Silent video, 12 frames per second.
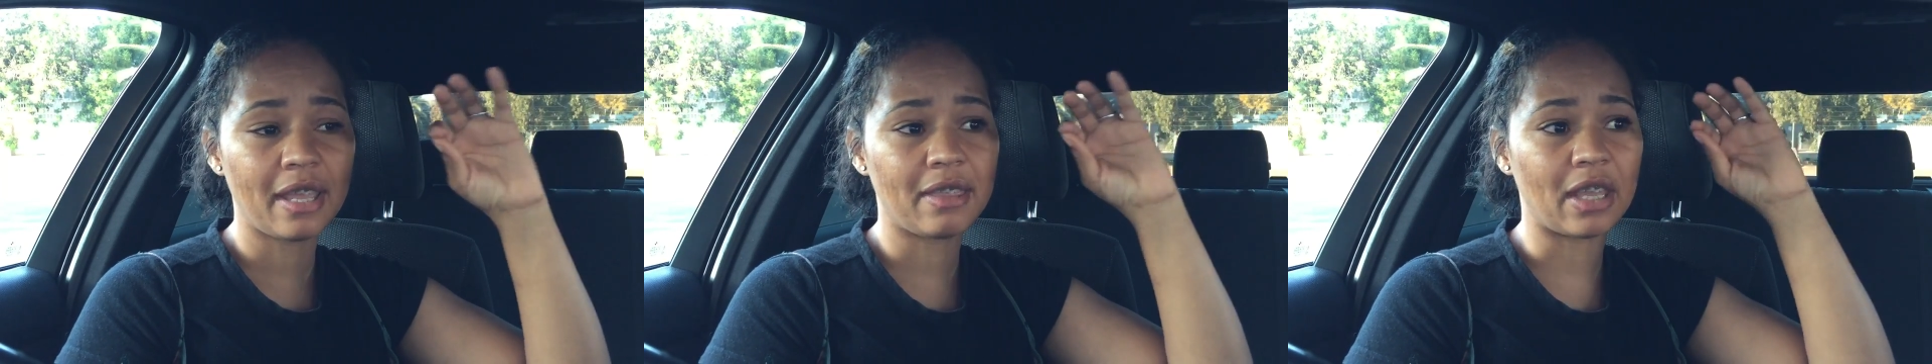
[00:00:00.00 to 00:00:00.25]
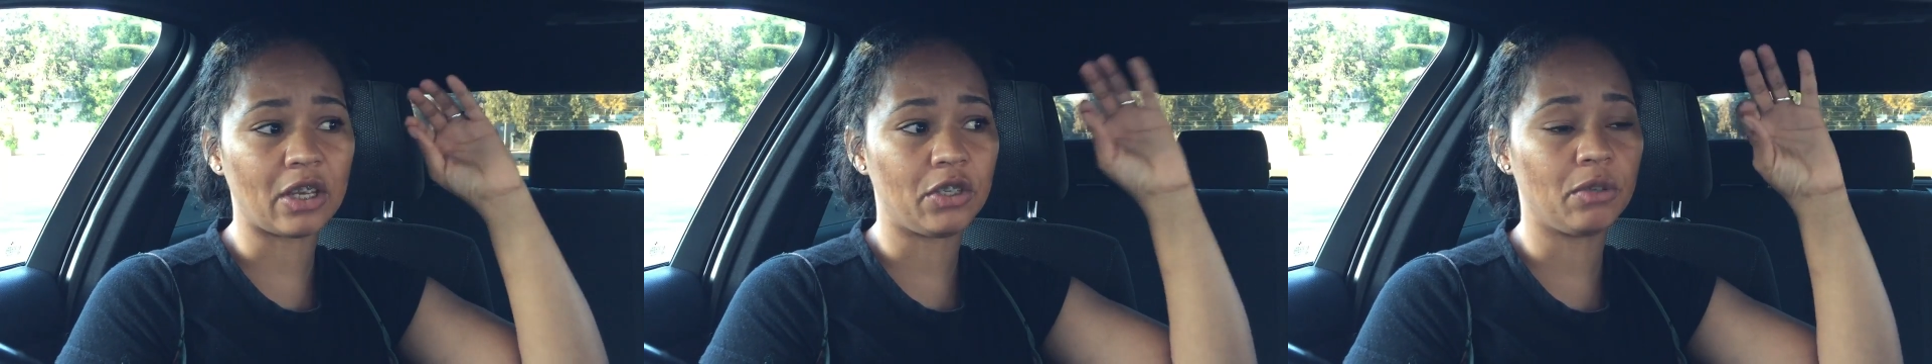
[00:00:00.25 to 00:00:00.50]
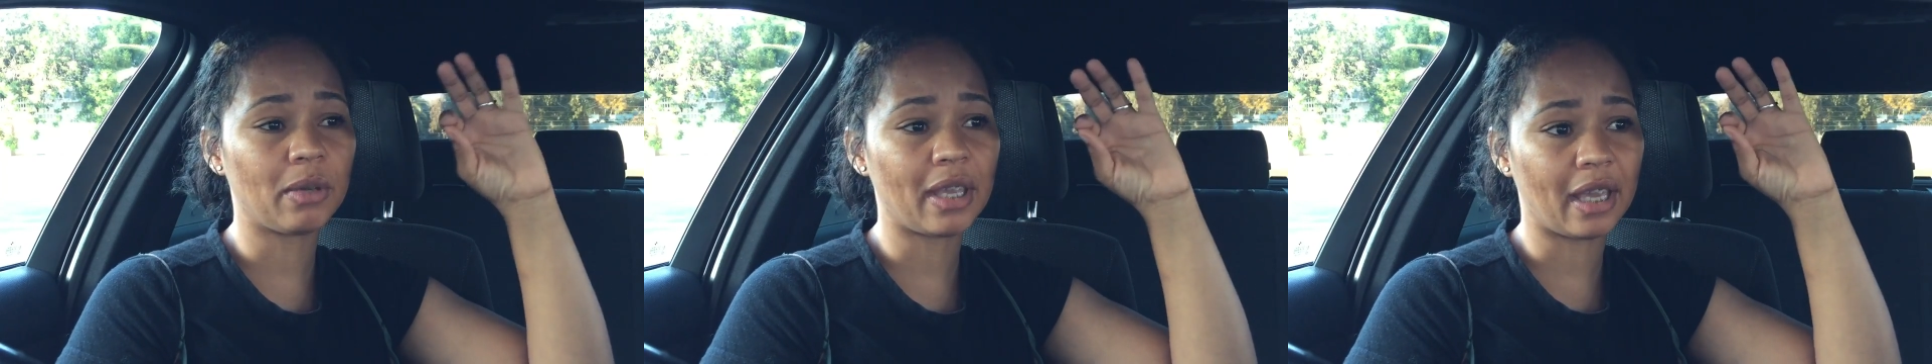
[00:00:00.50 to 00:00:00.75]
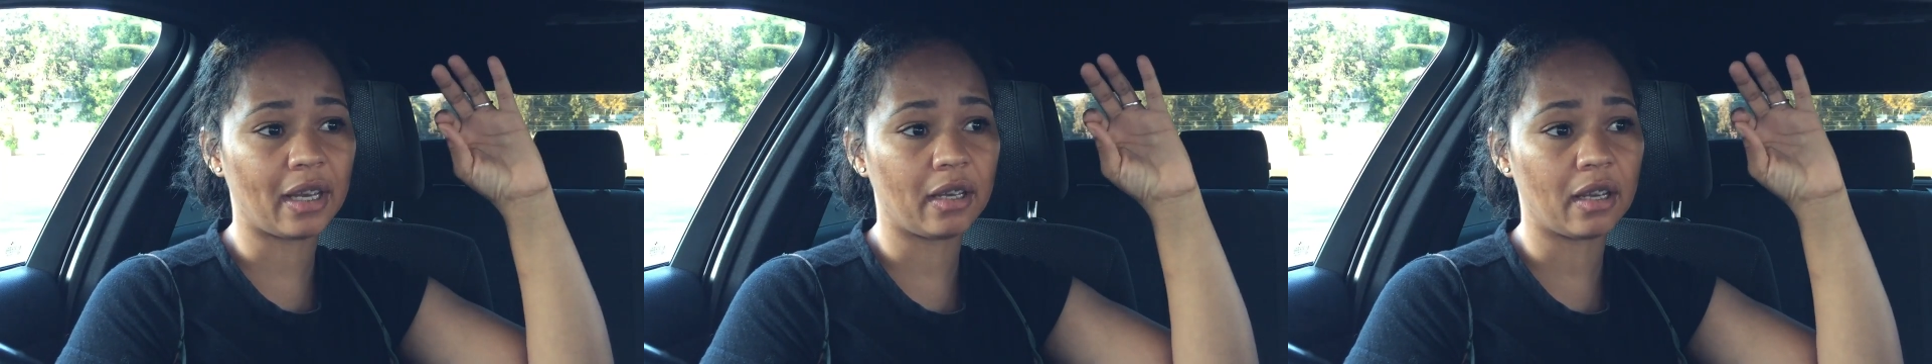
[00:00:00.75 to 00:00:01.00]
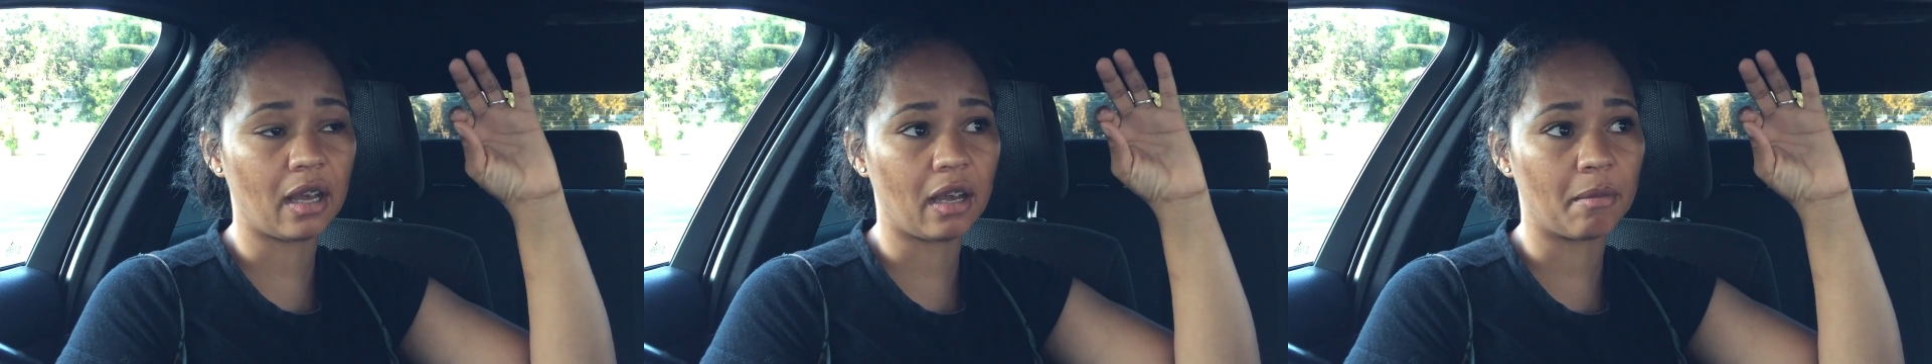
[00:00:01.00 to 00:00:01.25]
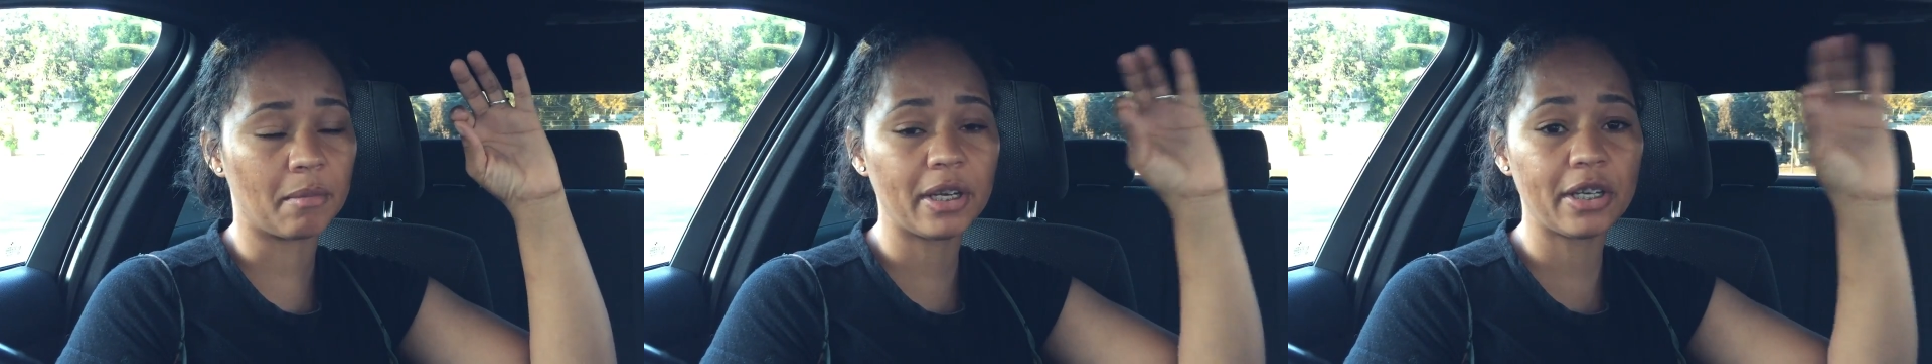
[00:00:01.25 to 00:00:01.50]
that you can
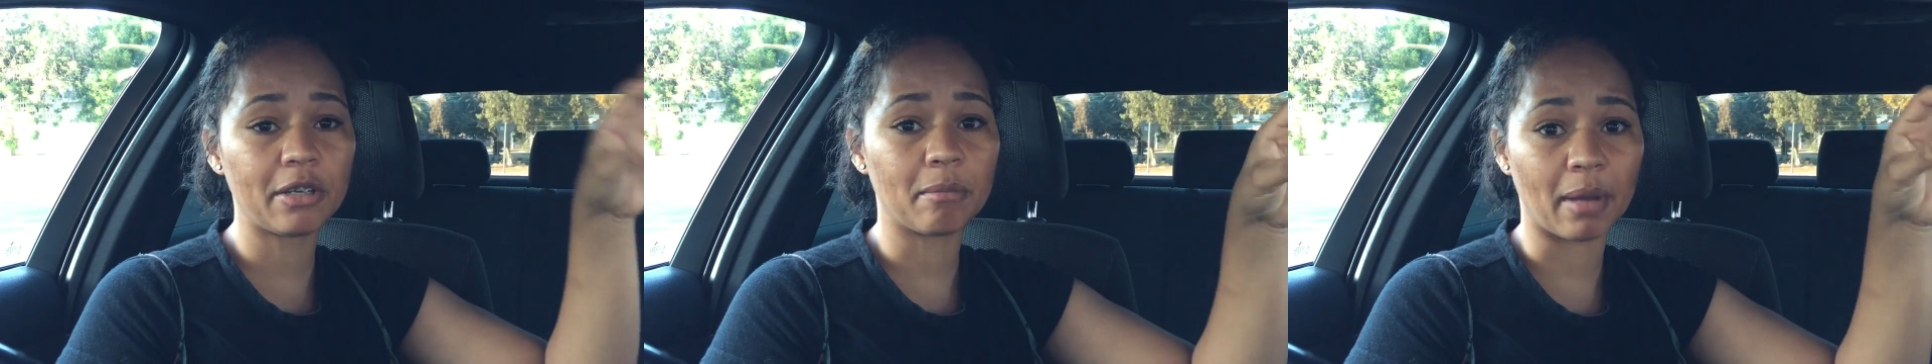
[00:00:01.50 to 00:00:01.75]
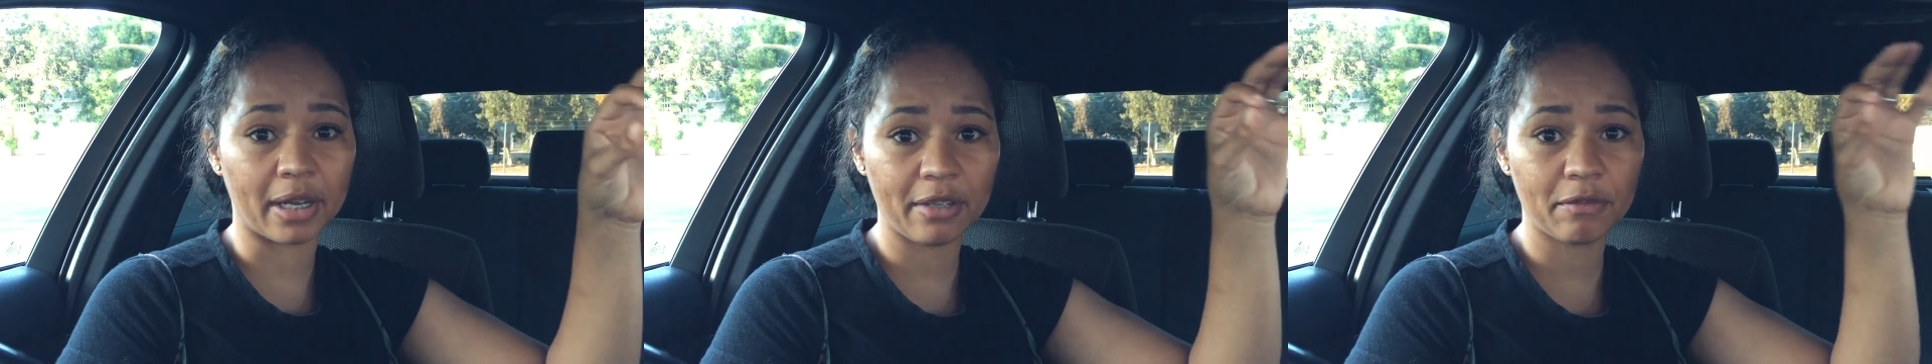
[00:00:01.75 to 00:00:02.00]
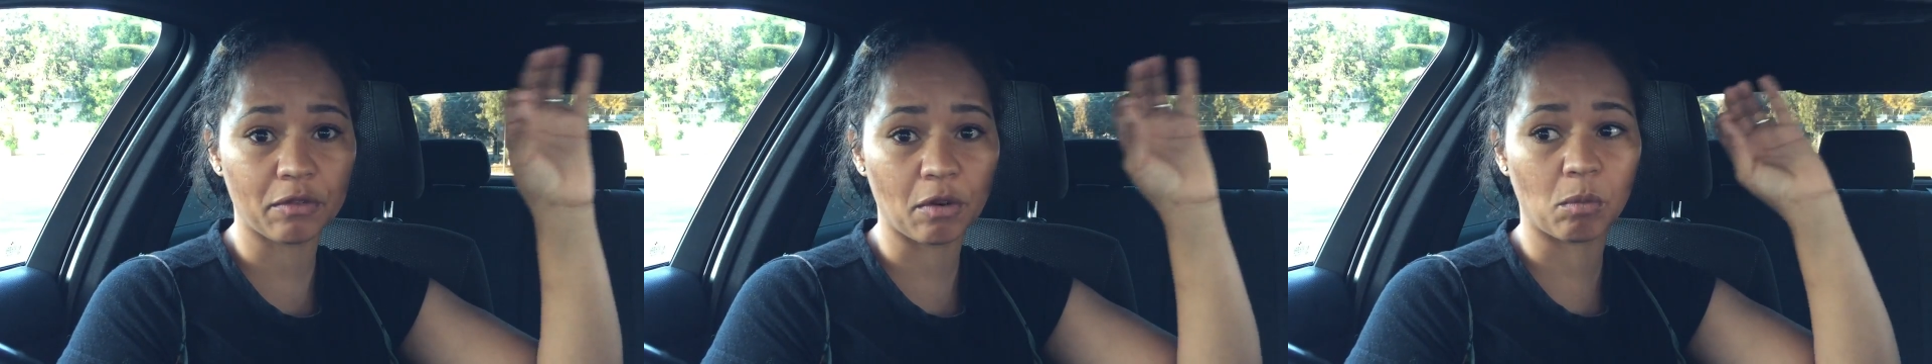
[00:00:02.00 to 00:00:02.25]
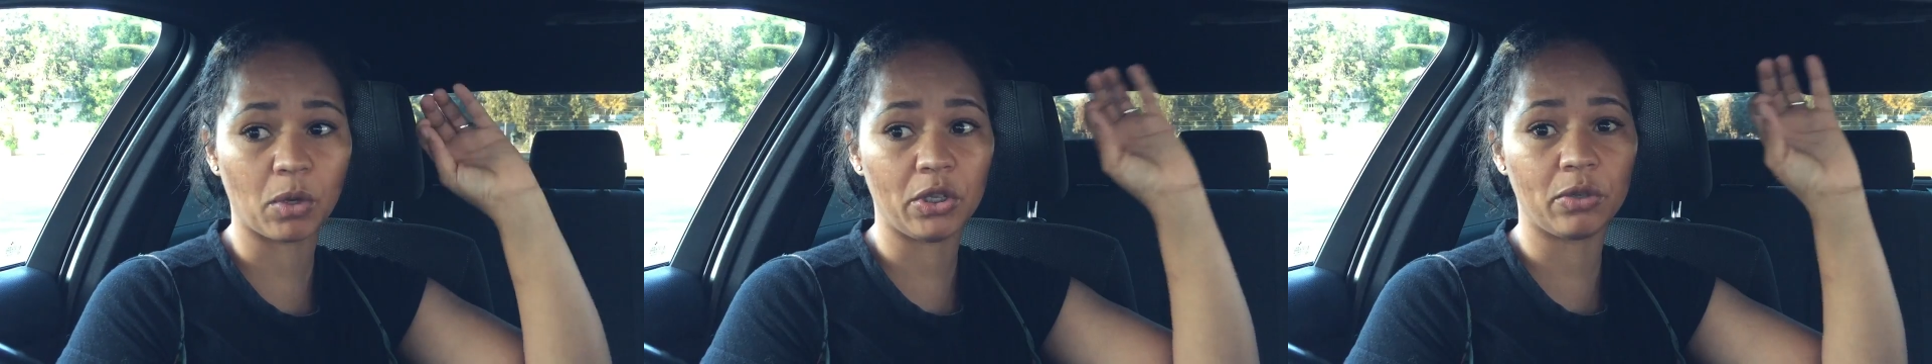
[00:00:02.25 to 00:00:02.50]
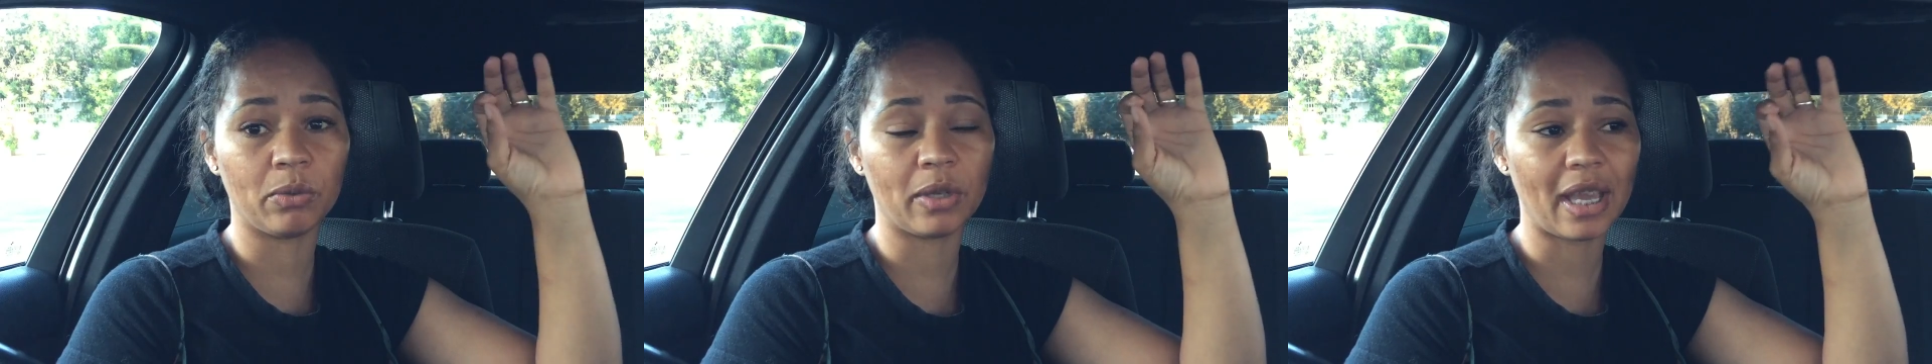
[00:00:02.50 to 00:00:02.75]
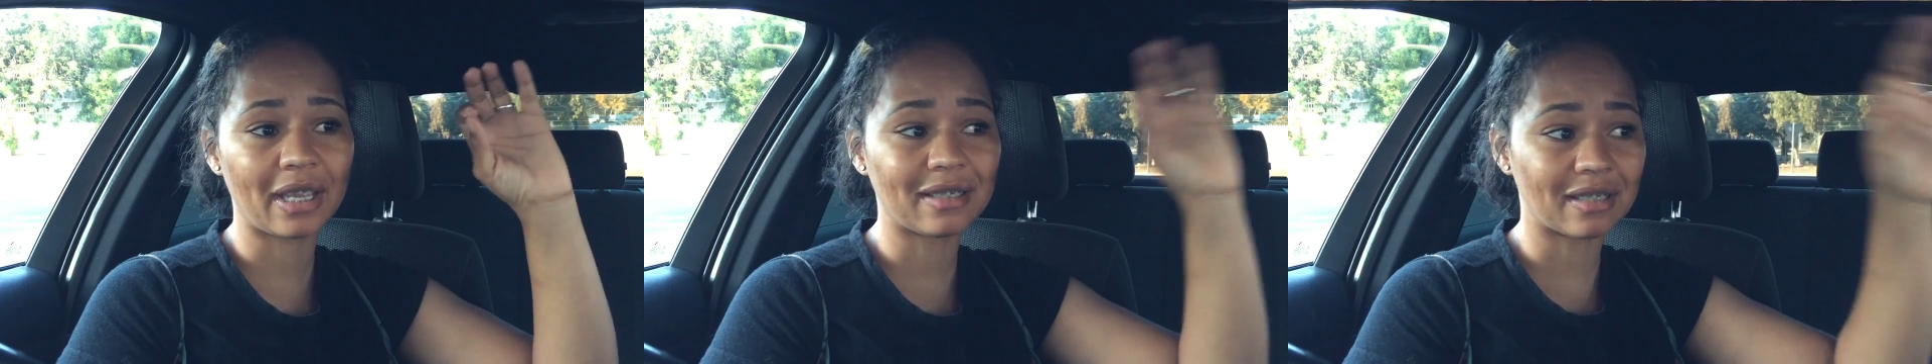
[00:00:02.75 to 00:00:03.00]
earn money from when you
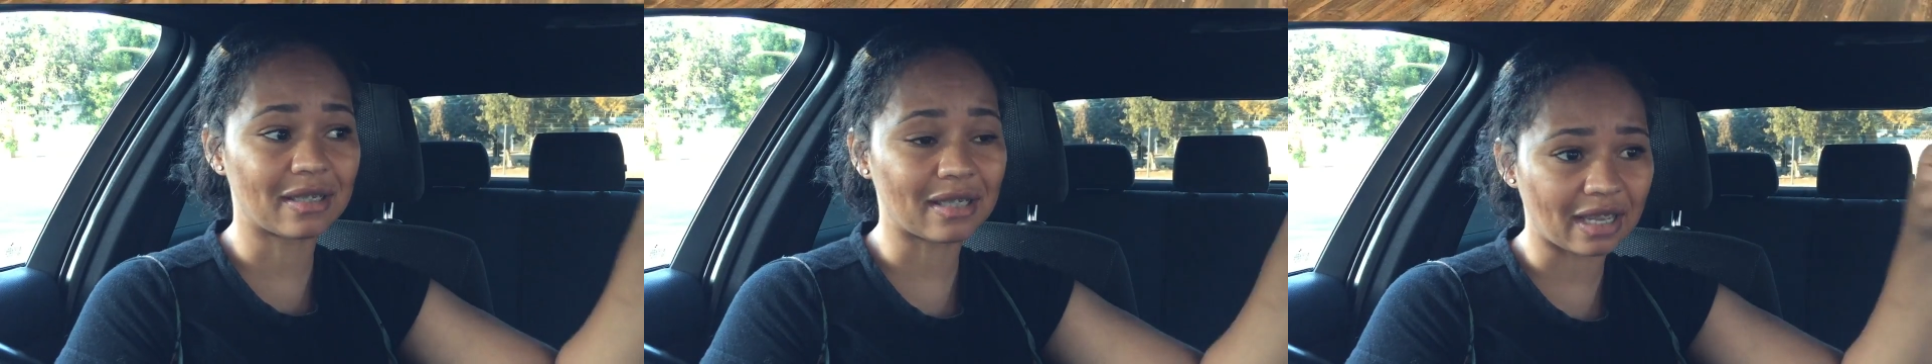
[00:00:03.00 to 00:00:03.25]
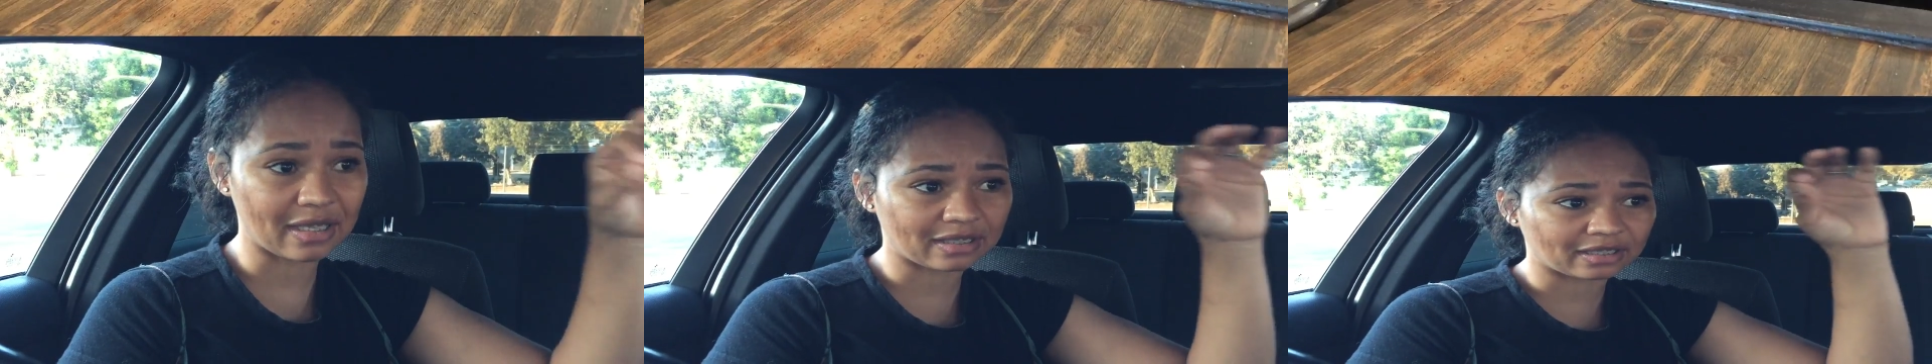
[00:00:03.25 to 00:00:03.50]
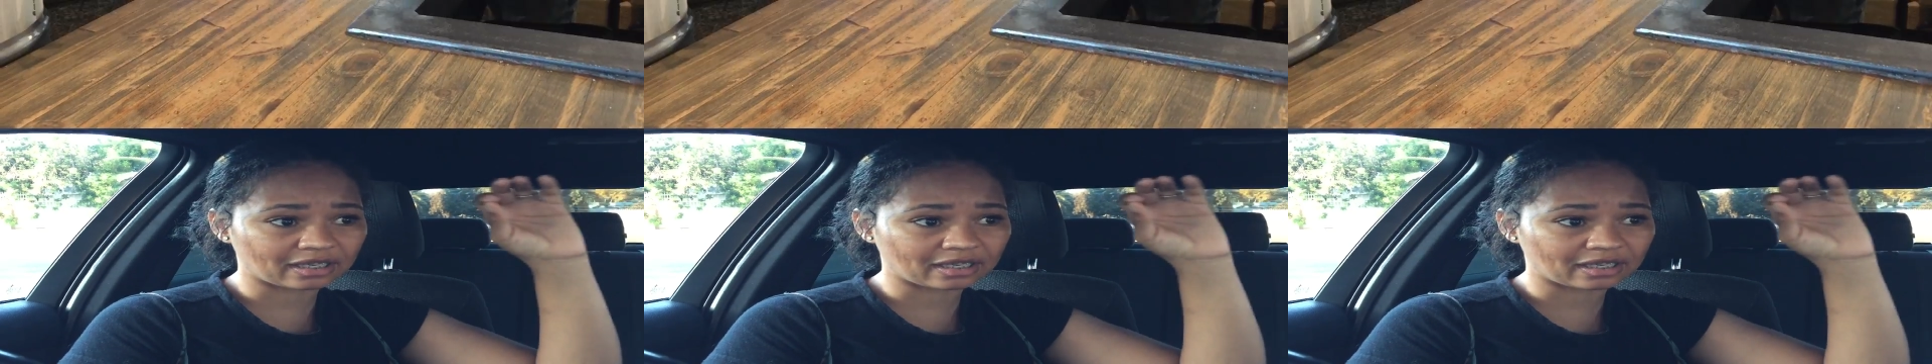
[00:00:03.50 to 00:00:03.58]
exercise